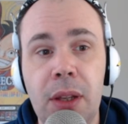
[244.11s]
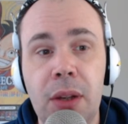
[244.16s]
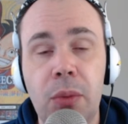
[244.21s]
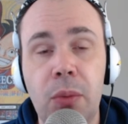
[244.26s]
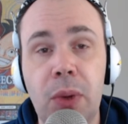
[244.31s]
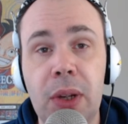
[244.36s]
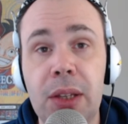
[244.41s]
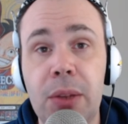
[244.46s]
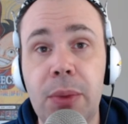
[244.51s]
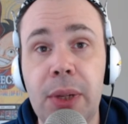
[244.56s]

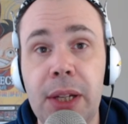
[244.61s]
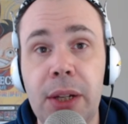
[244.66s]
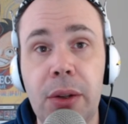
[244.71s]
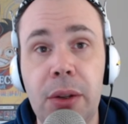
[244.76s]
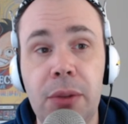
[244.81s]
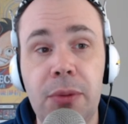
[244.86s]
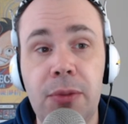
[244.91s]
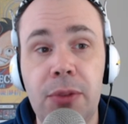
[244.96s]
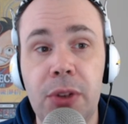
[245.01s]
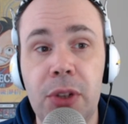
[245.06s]
whether we're
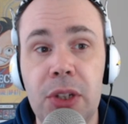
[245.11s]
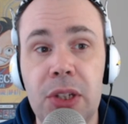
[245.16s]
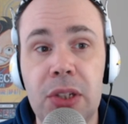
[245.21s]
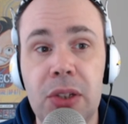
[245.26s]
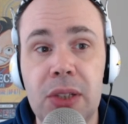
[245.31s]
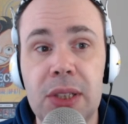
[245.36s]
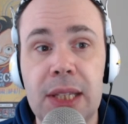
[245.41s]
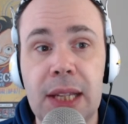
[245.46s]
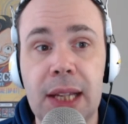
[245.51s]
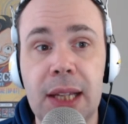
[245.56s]
going first
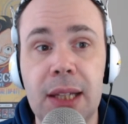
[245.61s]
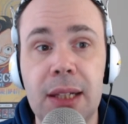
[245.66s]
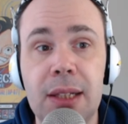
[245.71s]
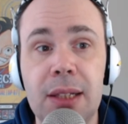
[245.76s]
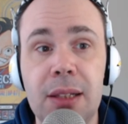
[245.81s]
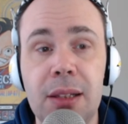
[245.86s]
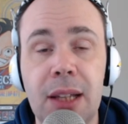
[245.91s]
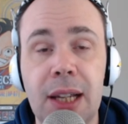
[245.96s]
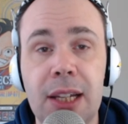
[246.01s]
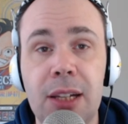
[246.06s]
or second.
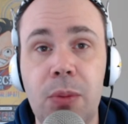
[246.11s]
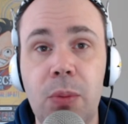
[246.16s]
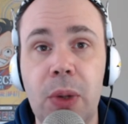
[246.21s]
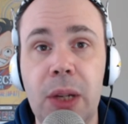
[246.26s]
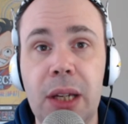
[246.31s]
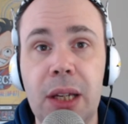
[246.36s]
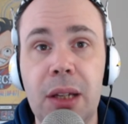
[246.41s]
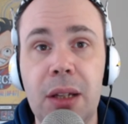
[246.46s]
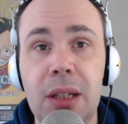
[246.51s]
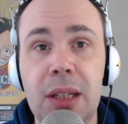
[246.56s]
Like,
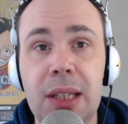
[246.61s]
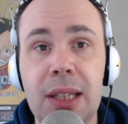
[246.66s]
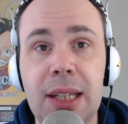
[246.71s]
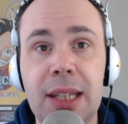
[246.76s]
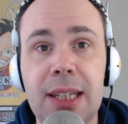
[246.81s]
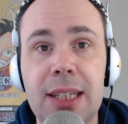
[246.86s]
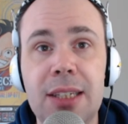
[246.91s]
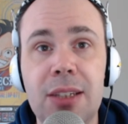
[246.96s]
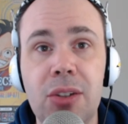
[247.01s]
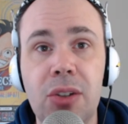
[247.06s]

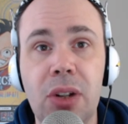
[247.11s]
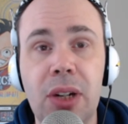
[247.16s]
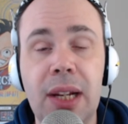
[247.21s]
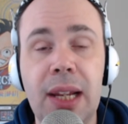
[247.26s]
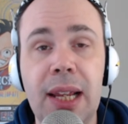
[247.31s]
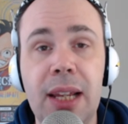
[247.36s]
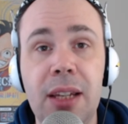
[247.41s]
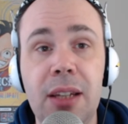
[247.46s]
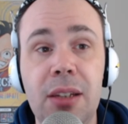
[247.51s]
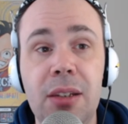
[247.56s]
it's not
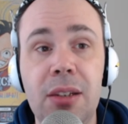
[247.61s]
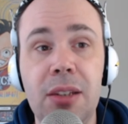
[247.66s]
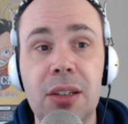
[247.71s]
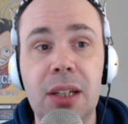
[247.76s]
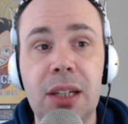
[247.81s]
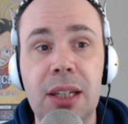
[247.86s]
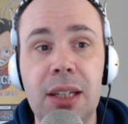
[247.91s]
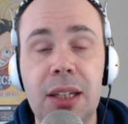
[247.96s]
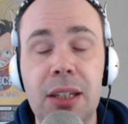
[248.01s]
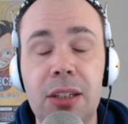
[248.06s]
a
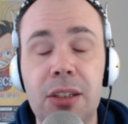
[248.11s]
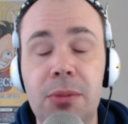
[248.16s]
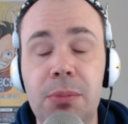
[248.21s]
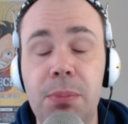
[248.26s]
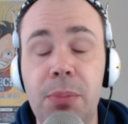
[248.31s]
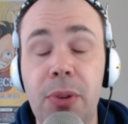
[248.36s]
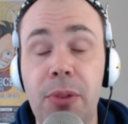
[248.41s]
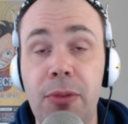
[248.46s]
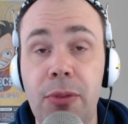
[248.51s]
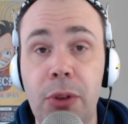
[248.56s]

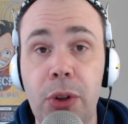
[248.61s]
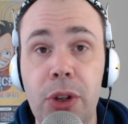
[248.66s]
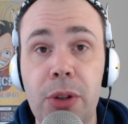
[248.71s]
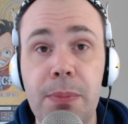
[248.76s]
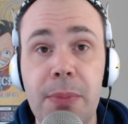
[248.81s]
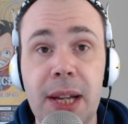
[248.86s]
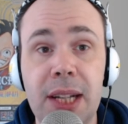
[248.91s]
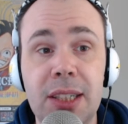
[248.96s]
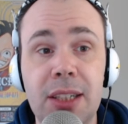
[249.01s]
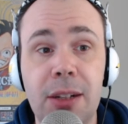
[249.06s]
preferred
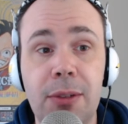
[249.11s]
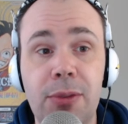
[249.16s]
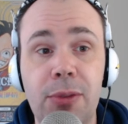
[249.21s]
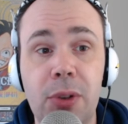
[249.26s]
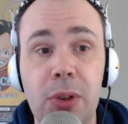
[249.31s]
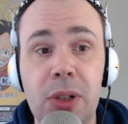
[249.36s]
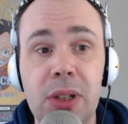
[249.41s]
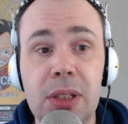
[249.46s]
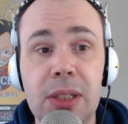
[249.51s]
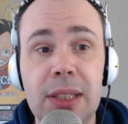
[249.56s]
matchup
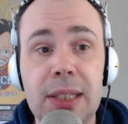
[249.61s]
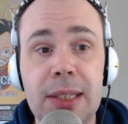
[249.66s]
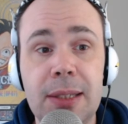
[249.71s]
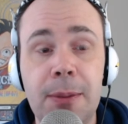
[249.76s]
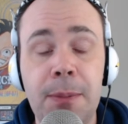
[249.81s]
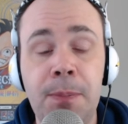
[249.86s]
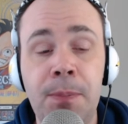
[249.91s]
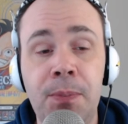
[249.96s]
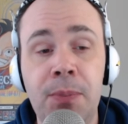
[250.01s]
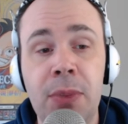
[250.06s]
for us.
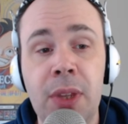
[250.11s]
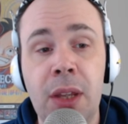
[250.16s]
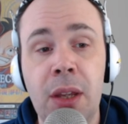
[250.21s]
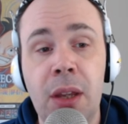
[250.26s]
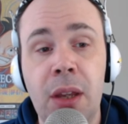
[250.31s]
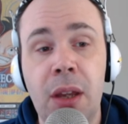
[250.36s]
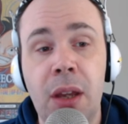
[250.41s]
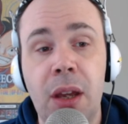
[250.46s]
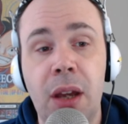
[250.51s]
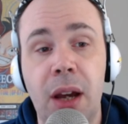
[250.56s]

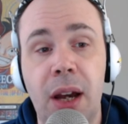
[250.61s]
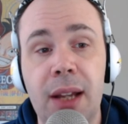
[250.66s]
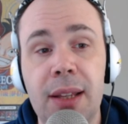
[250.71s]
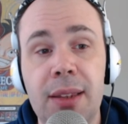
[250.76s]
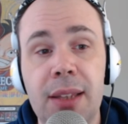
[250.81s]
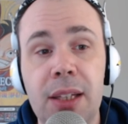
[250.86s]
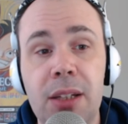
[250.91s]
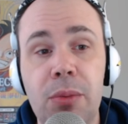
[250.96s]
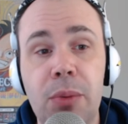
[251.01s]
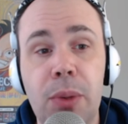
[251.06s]
I
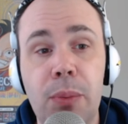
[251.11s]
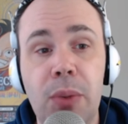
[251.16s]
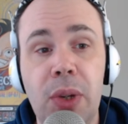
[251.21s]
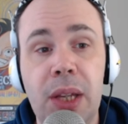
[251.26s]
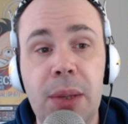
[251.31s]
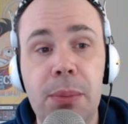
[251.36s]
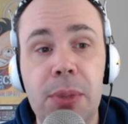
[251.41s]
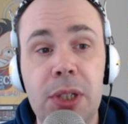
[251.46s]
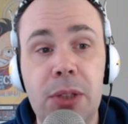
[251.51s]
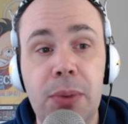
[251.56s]
think when
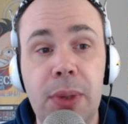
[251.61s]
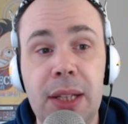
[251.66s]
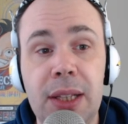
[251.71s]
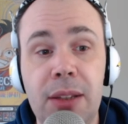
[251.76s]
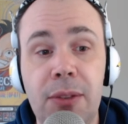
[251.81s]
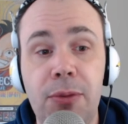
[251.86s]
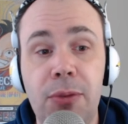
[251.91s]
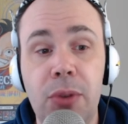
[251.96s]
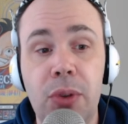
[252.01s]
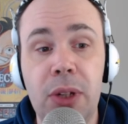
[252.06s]
we're between the
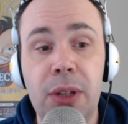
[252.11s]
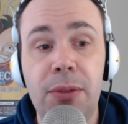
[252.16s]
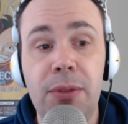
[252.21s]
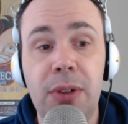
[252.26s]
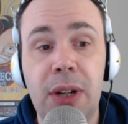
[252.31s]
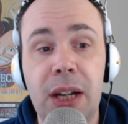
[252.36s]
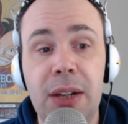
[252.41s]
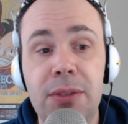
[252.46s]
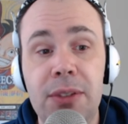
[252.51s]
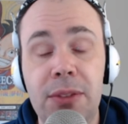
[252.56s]

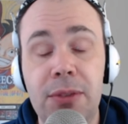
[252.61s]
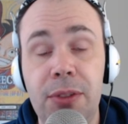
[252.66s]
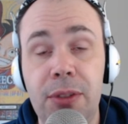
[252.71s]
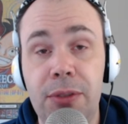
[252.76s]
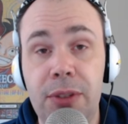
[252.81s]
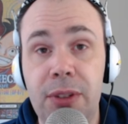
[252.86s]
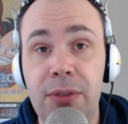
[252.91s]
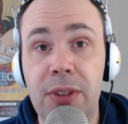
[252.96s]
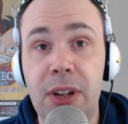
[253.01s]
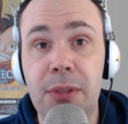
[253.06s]
45 to
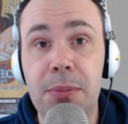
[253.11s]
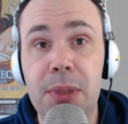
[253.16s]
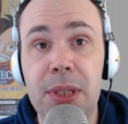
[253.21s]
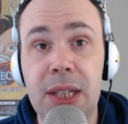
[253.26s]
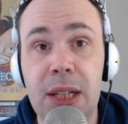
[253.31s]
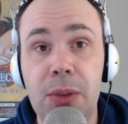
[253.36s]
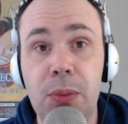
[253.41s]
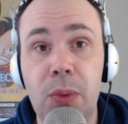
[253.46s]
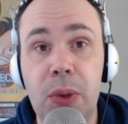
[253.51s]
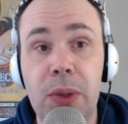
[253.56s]

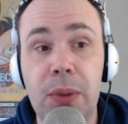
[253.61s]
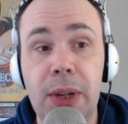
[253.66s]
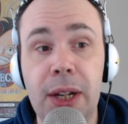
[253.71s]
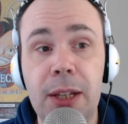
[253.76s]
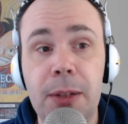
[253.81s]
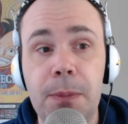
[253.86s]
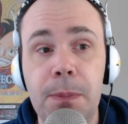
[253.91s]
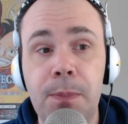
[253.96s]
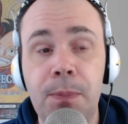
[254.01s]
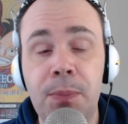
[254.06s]
55% win rate,
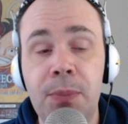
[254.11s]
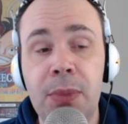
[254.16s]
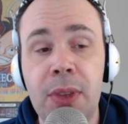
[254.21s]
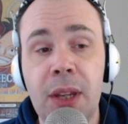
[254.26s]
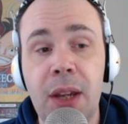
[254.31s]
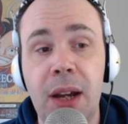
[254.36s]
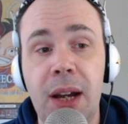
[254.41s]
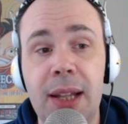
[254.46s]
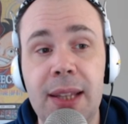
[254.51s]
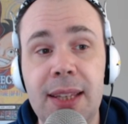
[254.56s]

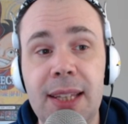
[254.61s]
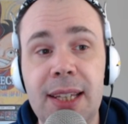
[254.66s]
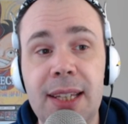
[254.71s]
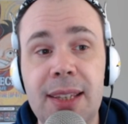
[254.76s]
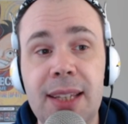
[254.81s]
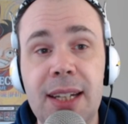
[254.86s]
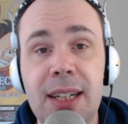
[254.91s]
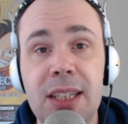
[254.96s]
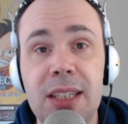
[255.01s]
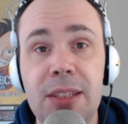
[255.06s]
I think
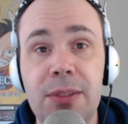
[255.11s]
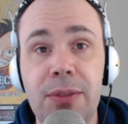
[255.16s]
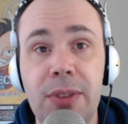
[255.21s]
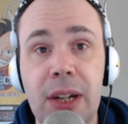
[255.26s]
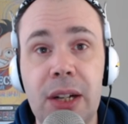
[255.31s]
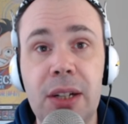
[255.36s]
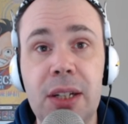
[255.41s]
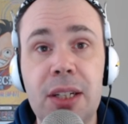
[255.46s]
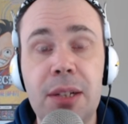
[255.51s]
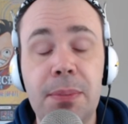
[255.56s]
then it's
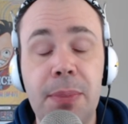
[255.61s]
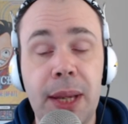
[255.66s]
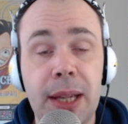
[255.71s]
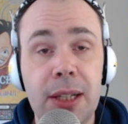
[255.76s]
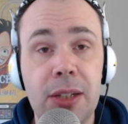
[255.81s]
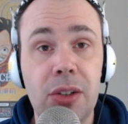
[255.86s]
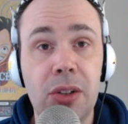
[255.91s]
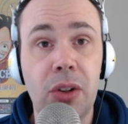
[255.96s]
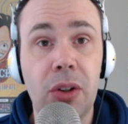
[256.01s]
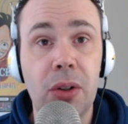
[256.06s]
very
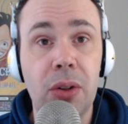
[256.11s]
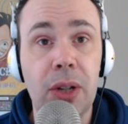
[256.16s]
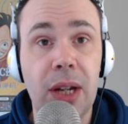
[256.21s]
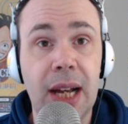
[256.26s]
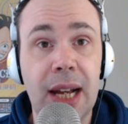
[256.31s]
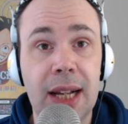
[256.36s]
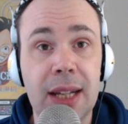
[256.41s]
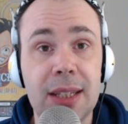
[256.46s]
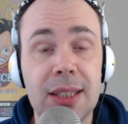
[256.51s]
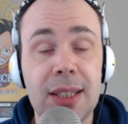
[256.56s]
dependent on
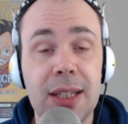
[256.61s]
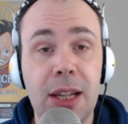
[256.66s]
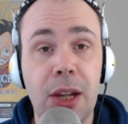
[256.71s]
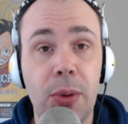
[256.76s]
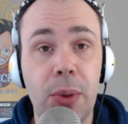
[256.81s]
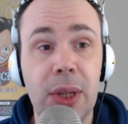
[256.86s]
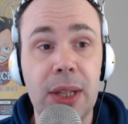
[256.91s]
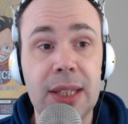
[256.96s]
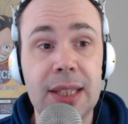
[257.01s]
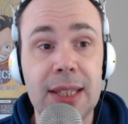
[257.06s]
us
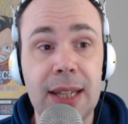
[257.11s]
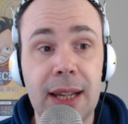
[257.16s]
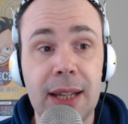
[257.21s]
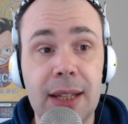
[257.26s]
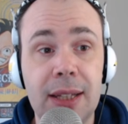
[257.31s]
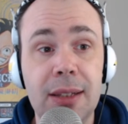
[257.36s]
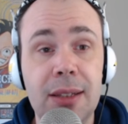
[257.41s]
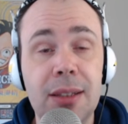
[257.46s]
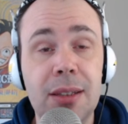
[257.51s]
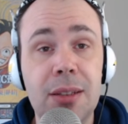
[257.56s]
going
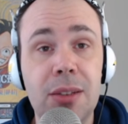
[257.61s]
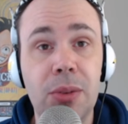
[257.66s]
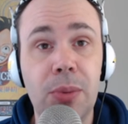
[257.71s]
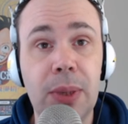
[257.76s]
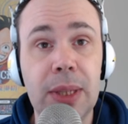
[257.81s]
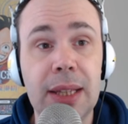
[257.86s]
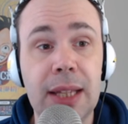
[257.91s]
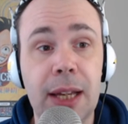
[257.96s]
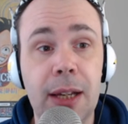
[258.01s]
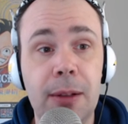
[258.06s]
second to
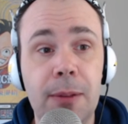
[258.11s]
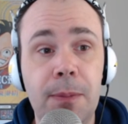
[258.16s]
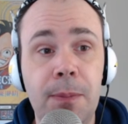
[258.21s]
win that.